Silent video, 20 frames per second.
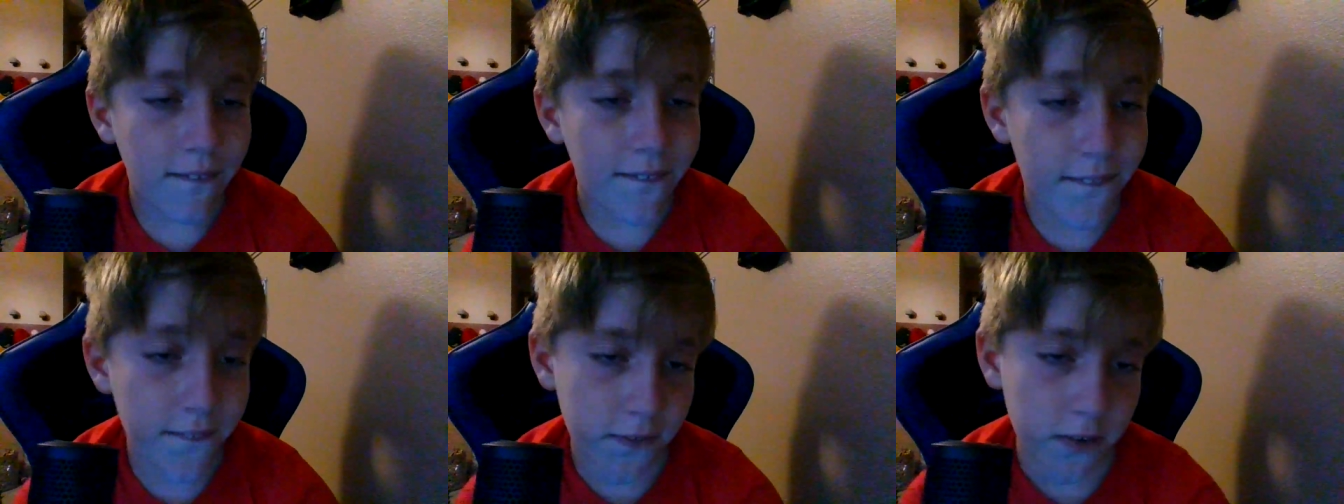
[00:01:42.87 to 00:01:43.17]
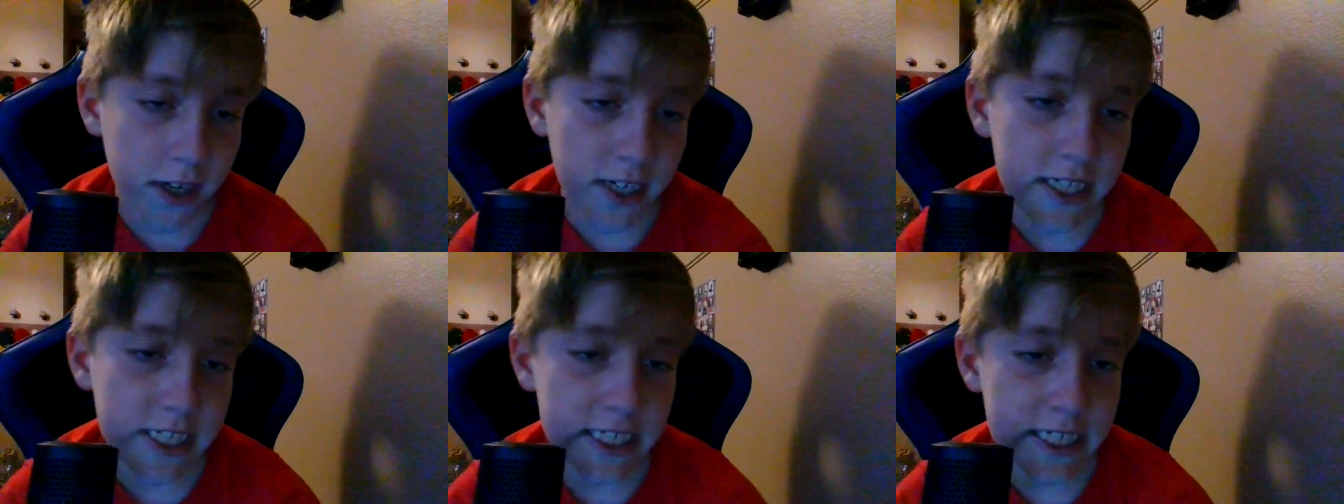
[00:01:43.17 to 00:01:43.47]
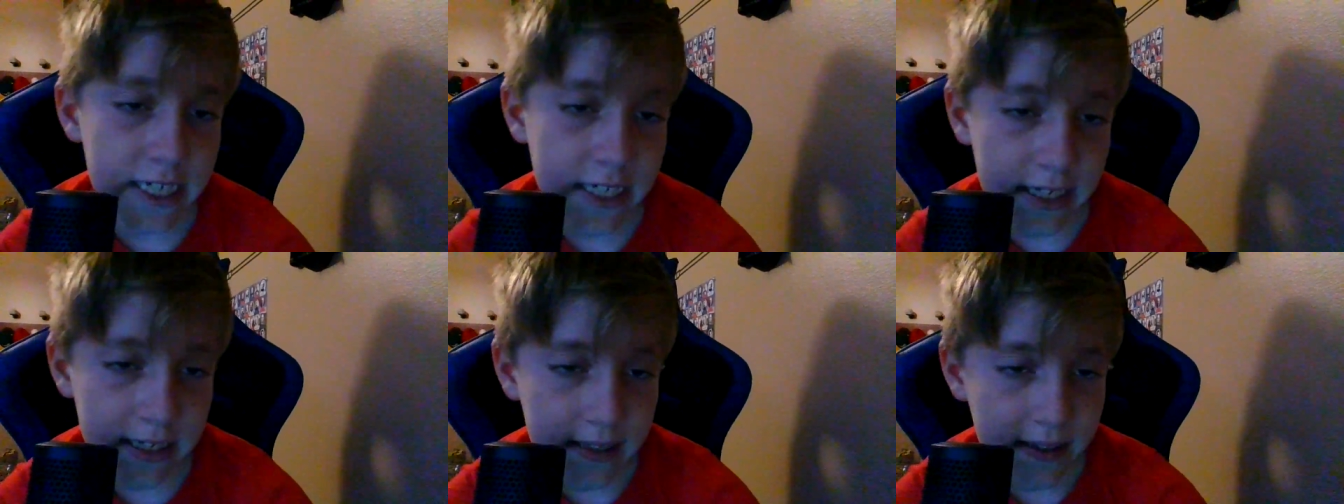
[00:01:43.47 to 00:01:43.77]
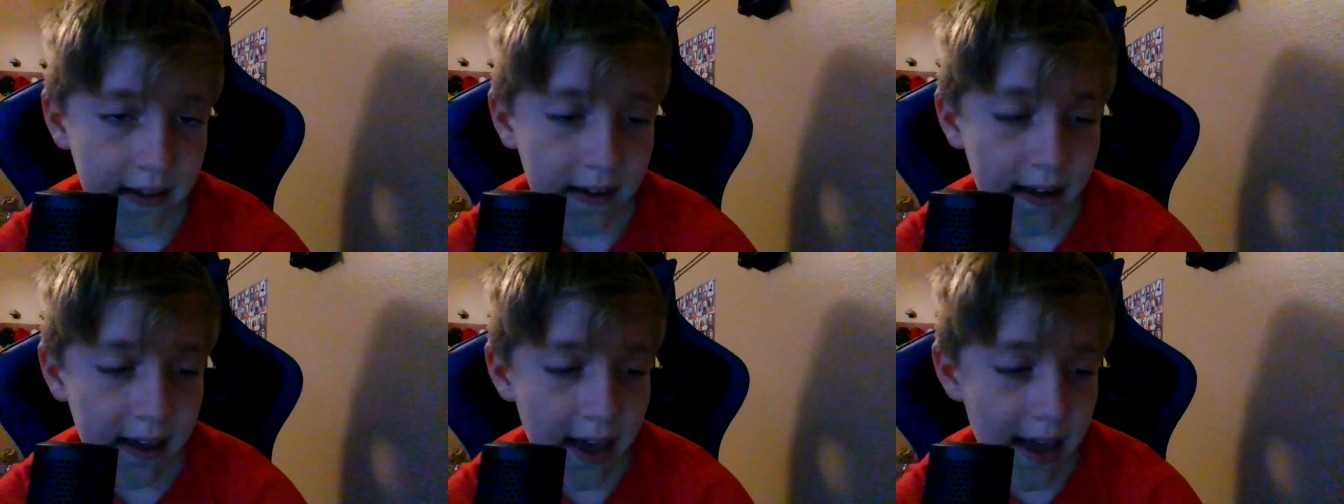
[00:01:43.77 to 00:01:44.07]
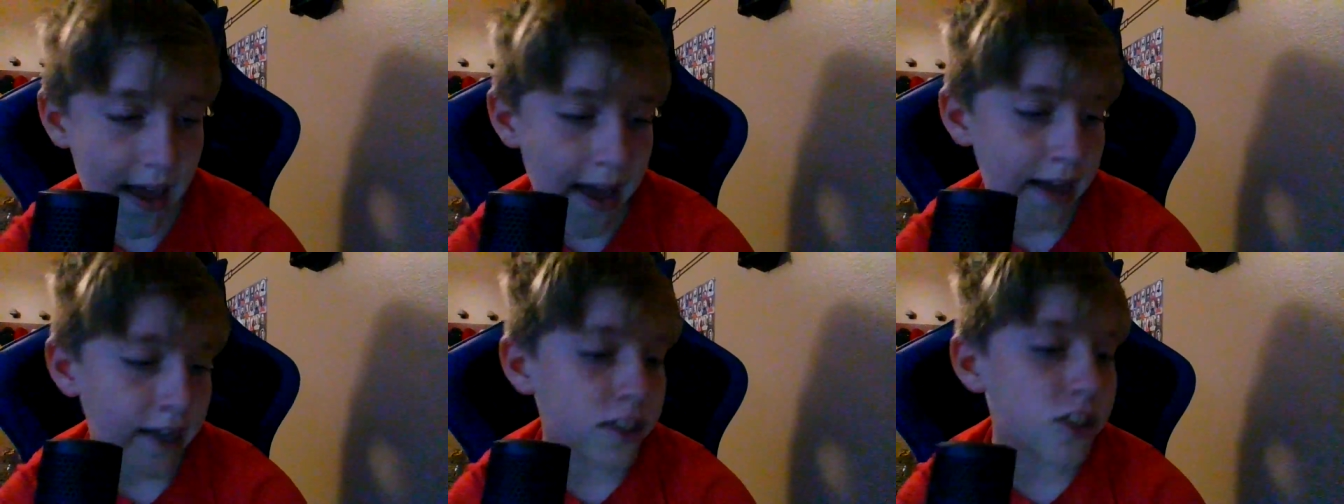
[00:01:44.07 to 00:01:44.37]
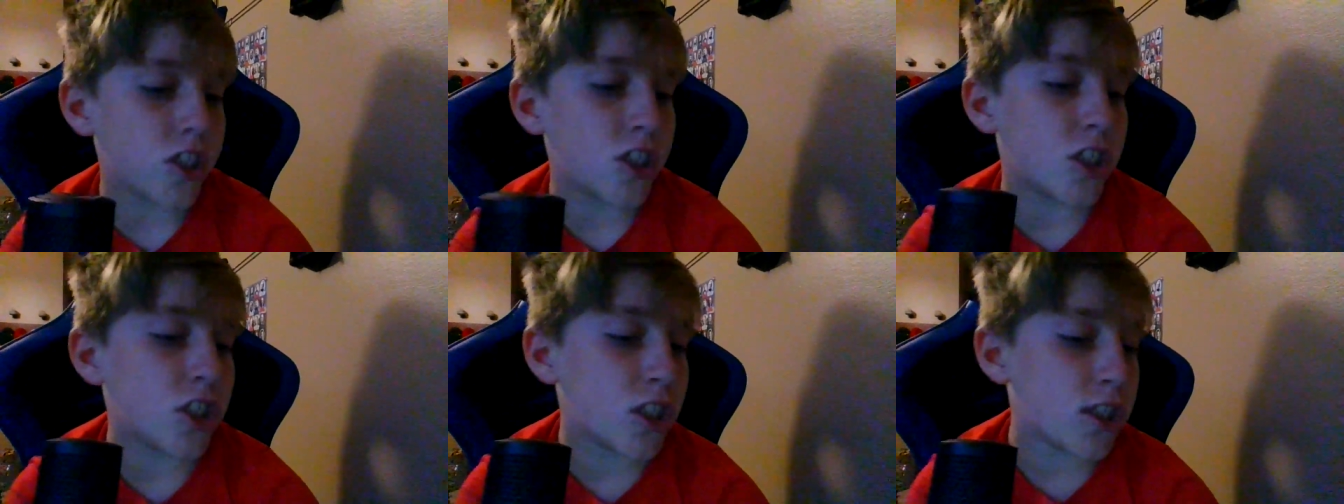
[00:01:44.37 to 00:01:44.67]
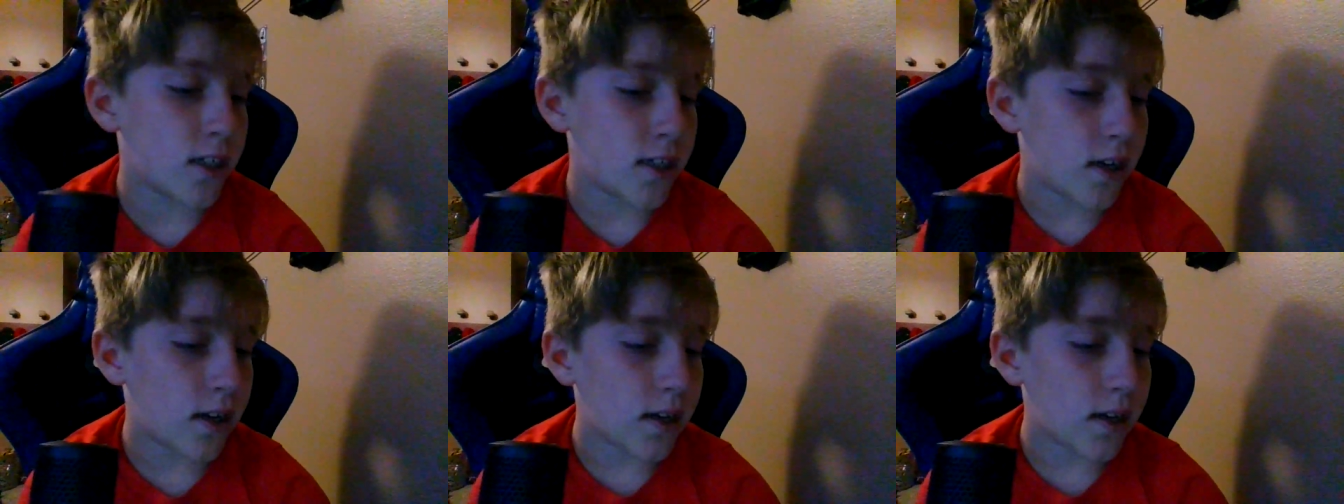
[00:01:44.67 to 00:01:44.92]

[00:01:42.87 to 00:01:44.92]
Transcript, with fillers: 360 catch.